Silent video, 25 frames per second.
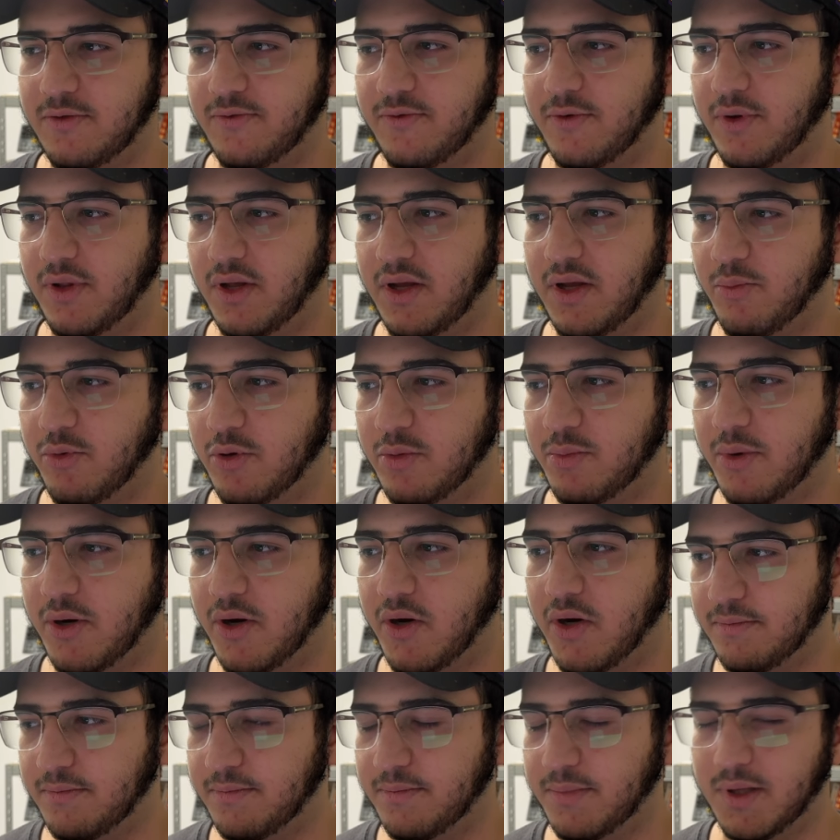for the input
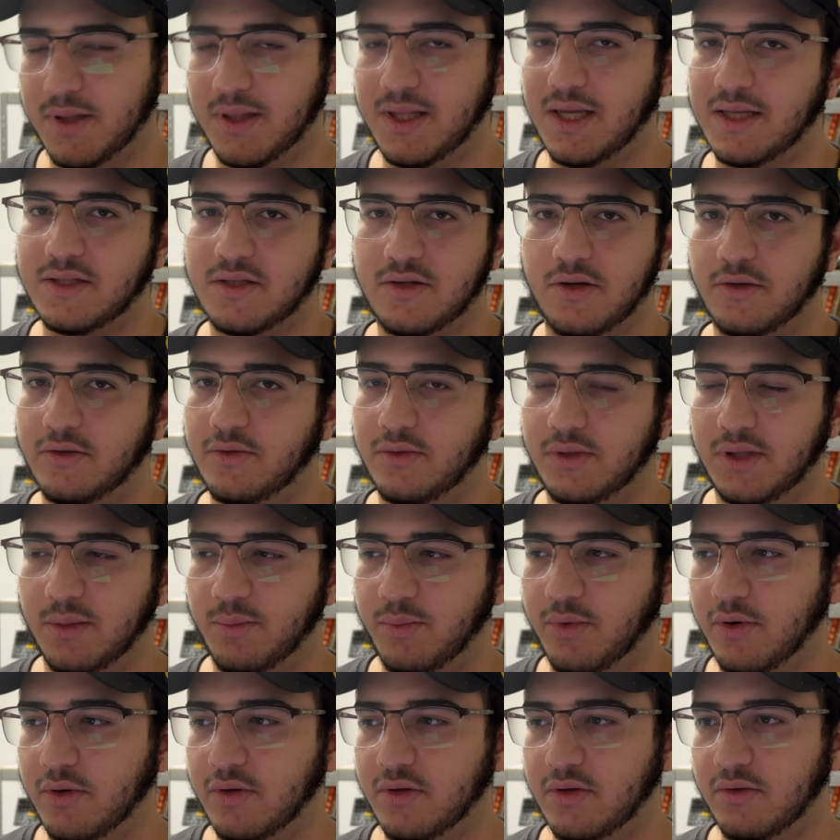bar, but that's not really
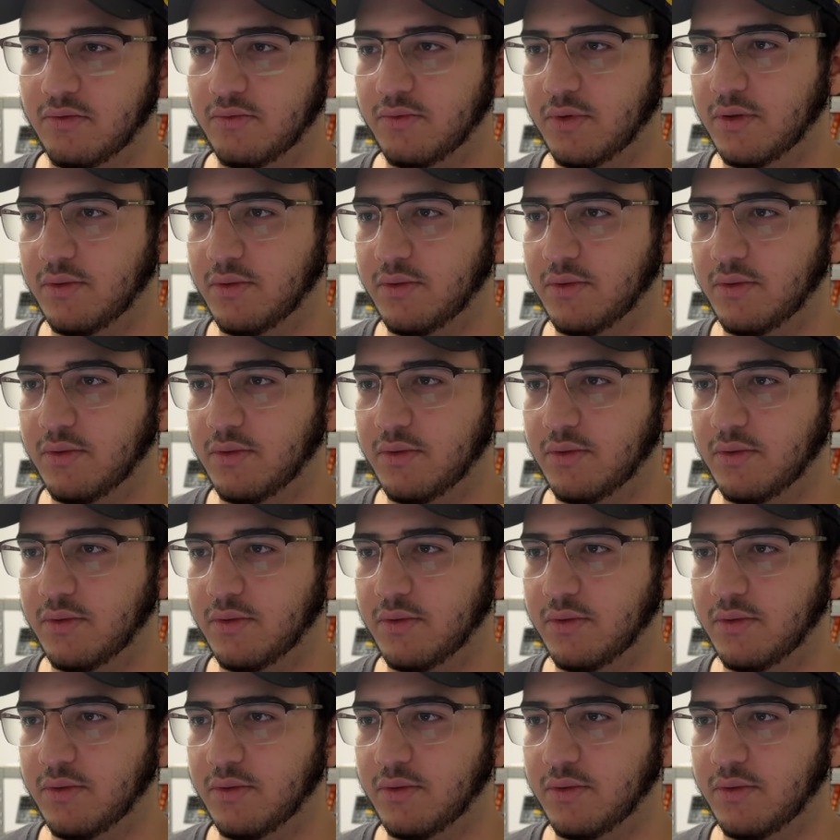important.